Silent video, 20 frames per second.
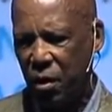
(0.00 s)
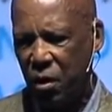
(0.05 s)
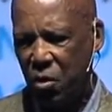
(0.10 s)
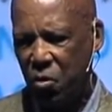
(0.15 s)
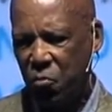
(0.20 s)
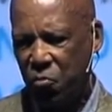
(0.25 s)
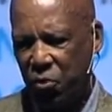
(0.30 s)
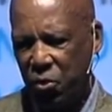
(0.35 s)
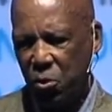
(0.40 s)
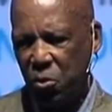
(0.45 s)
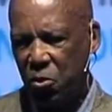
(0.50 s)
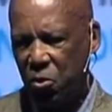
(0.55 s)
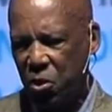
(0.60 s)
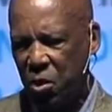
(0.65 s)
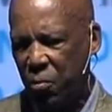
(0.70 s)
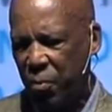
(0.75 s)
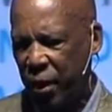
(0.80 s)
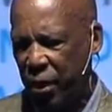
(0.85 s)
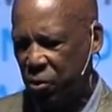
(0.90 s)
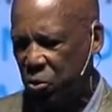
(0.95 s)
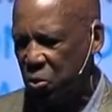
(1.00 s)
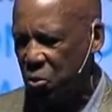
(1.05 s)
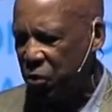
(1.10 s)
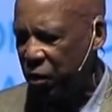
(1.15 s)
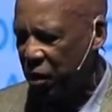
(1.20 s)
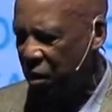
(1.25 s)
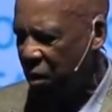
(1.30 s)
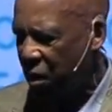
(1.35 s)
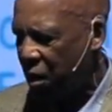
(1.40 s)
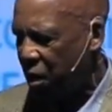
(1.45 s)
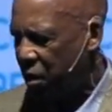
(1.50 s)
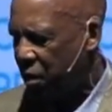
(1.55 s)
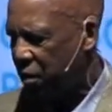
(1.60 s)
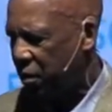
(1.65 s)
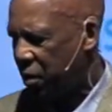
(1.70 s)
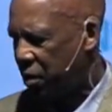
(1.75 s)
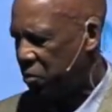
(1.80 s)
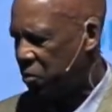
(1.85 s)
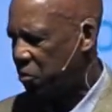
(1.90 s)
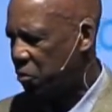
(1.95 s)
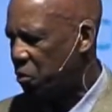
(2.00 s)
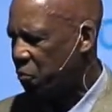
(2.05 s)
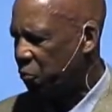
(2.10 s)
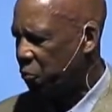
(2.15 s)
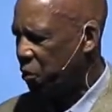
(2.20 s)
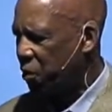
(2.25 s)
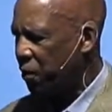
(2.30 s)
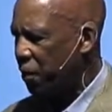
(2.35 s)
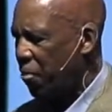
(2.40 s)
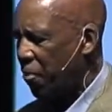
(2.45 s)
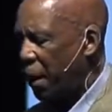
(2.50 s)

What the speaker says: feel good about who they are and so forth.